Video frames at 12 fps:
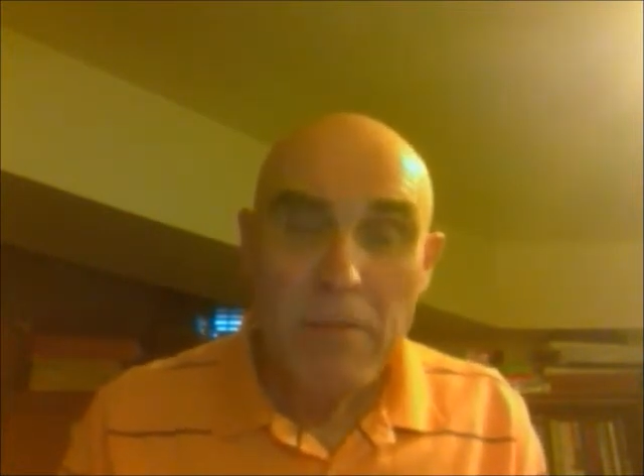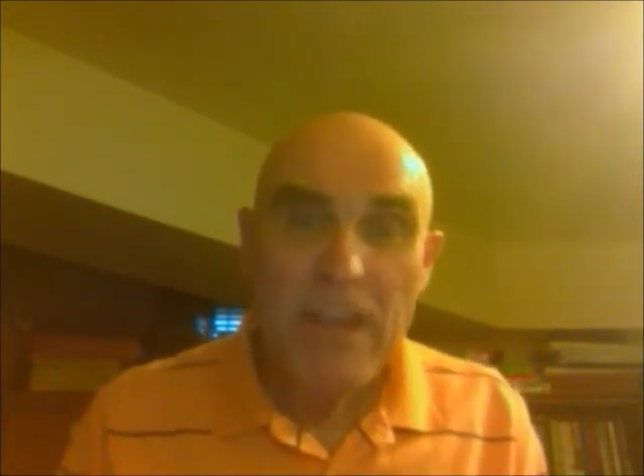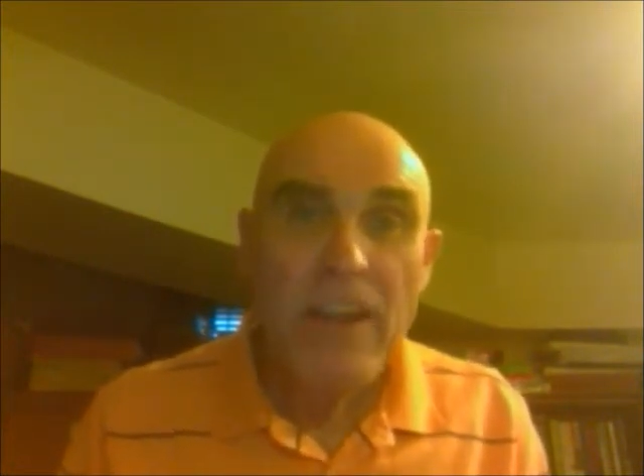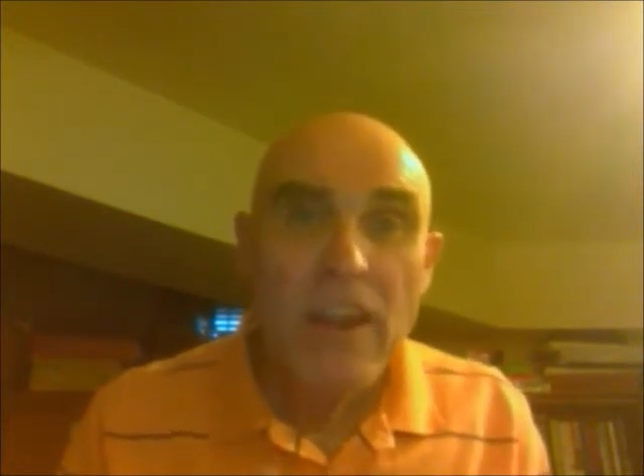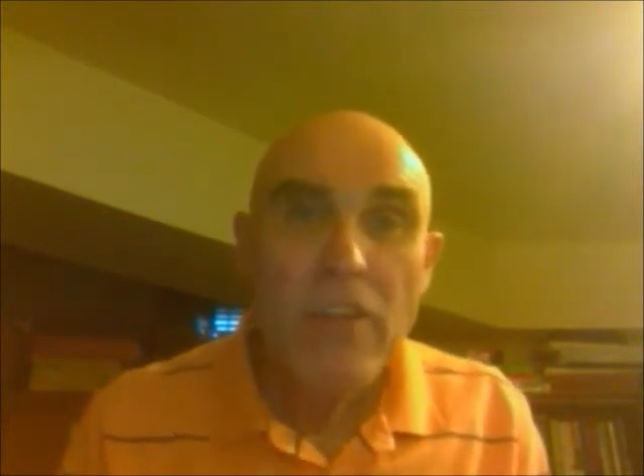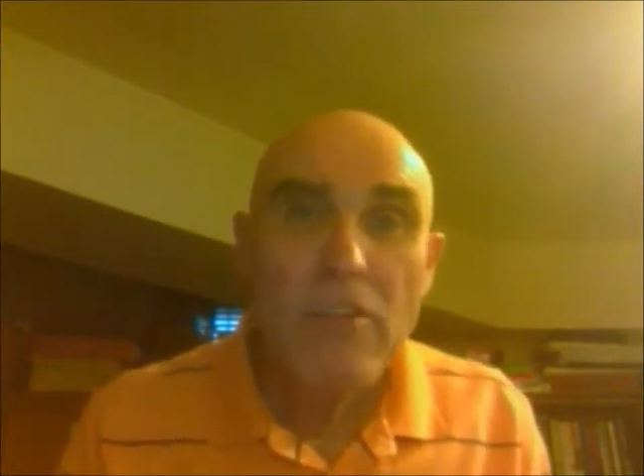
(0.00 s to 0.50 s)
And
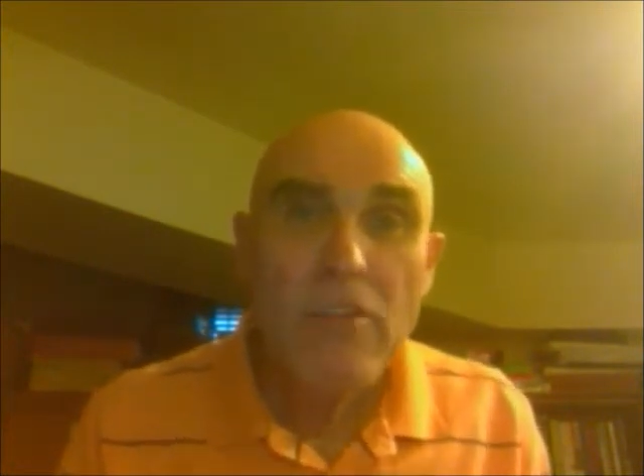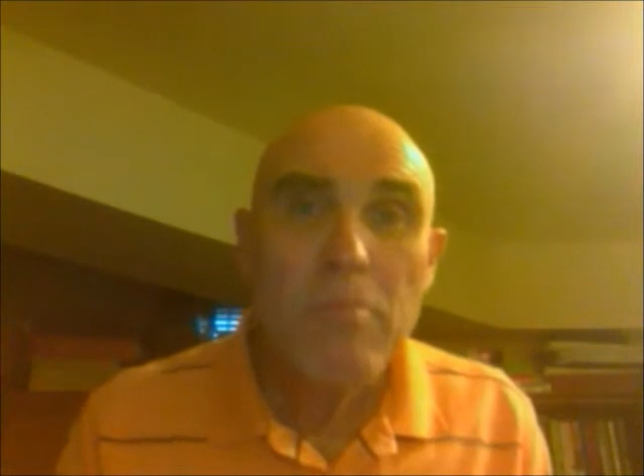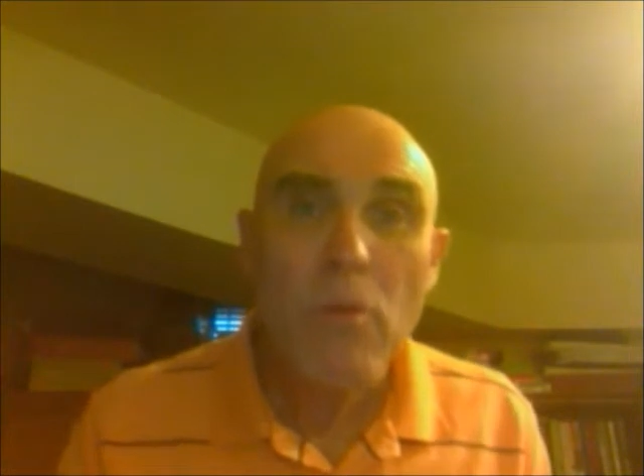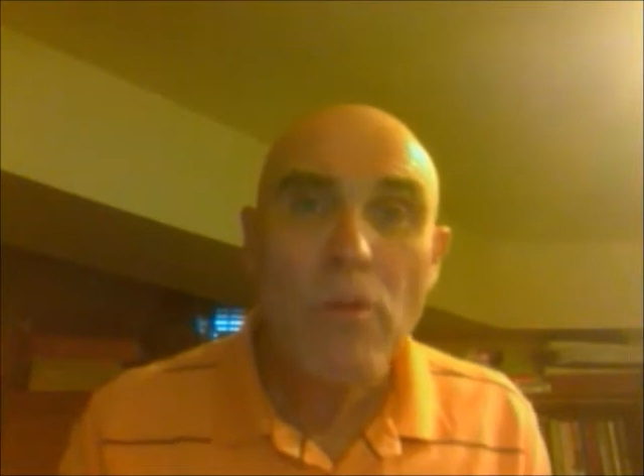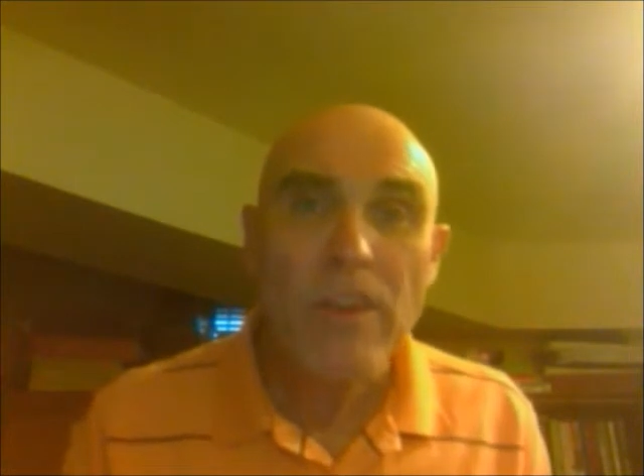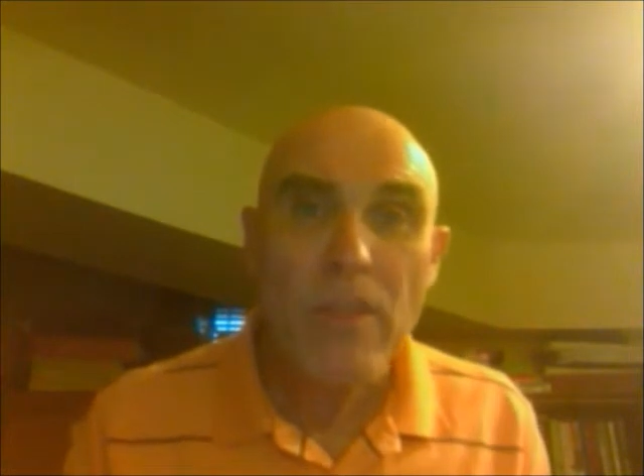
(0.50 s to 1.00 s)
another
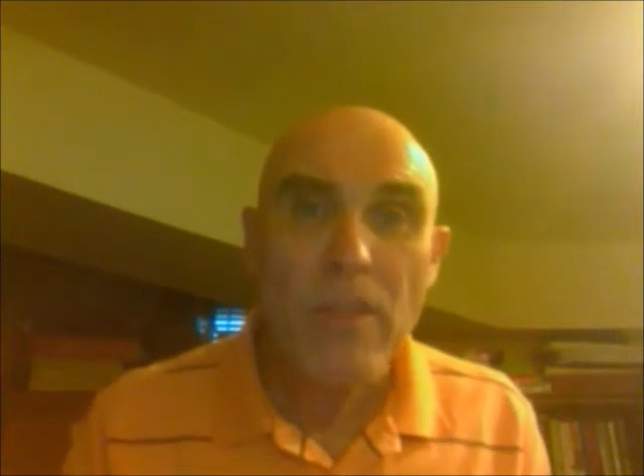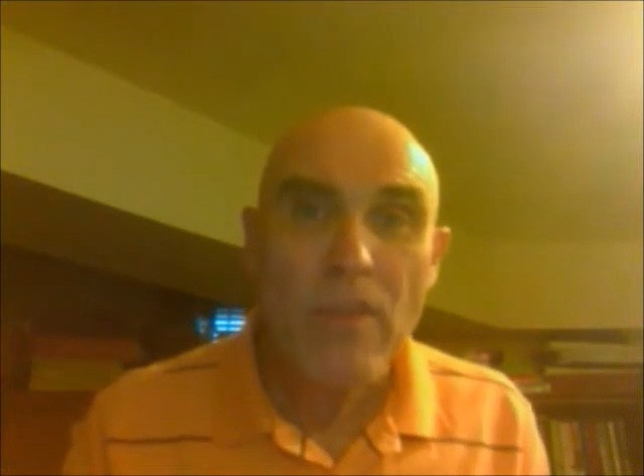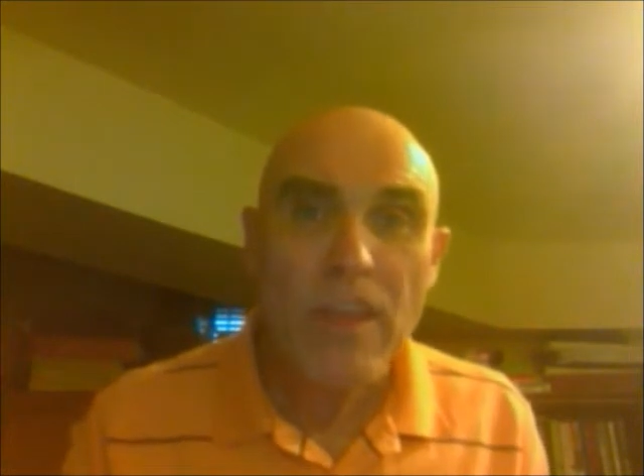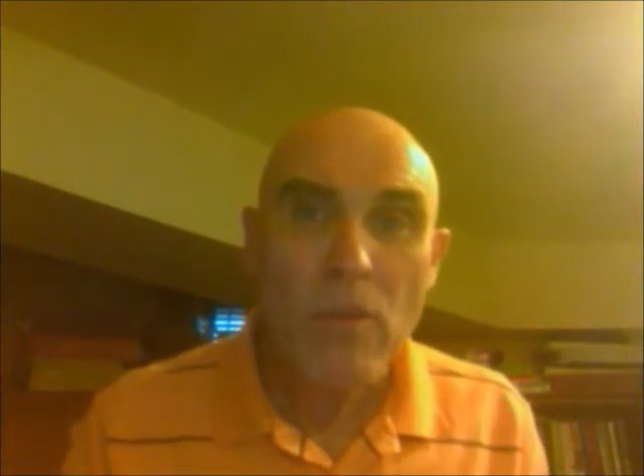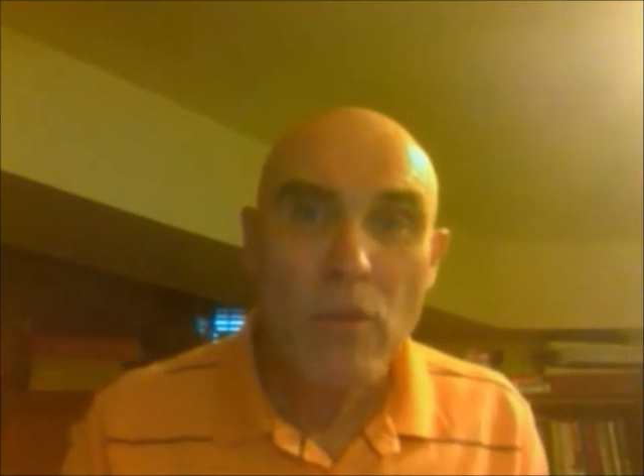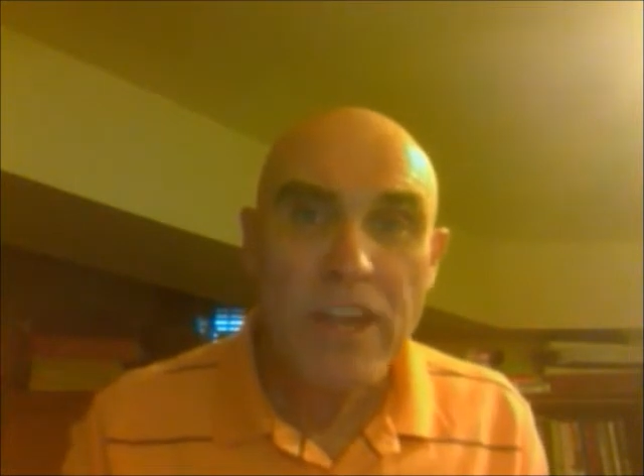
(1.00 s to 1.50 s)
important
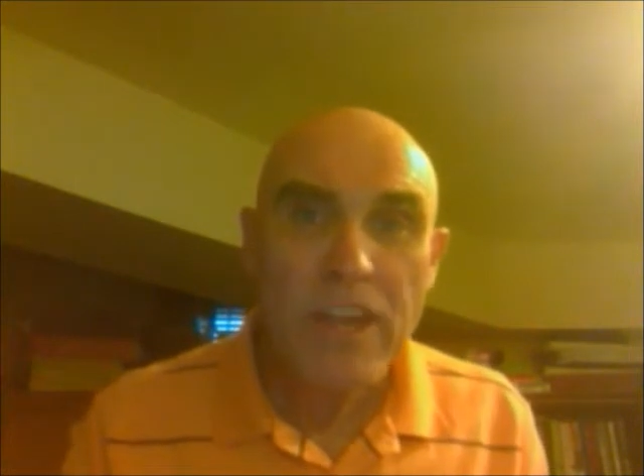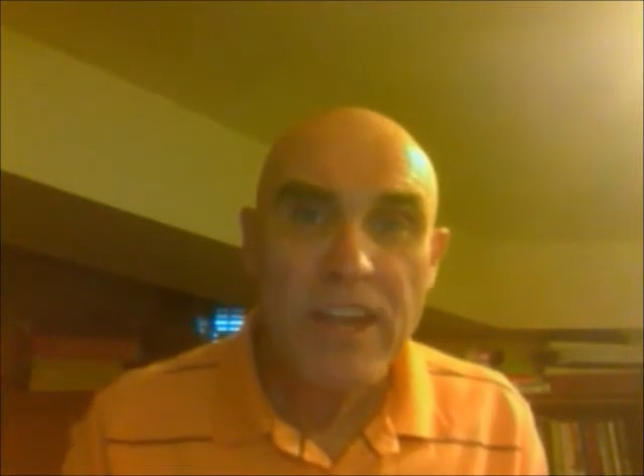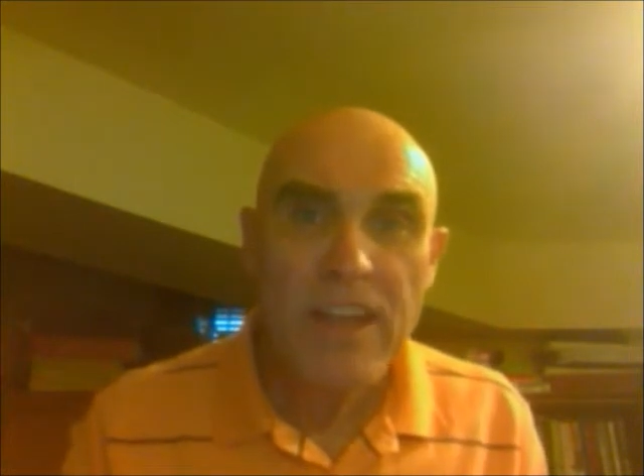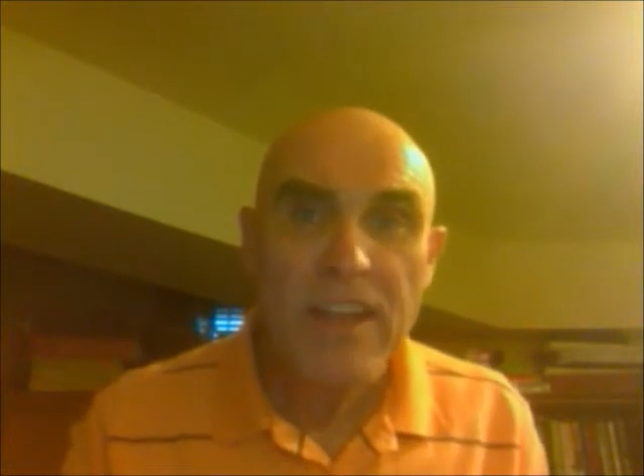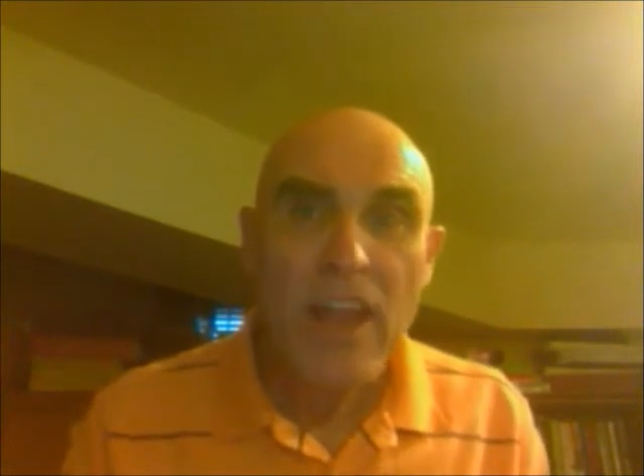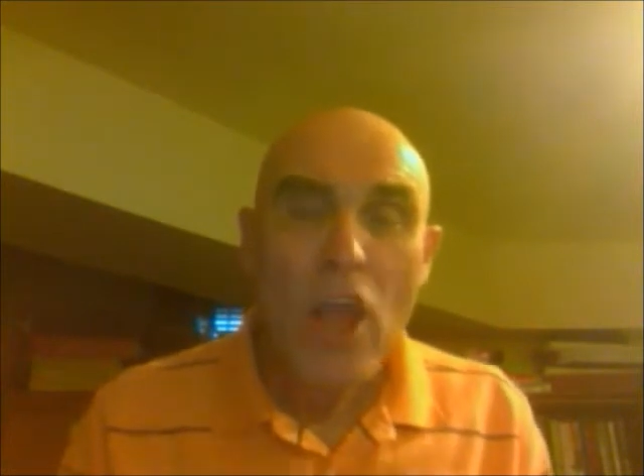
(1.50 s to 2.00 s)
thing we
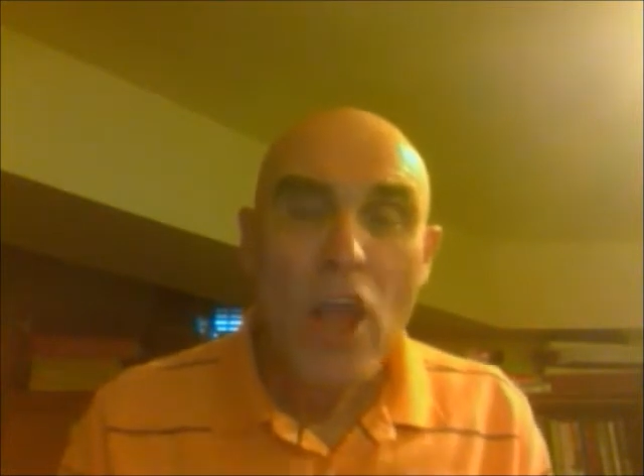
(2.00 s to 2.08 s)
did,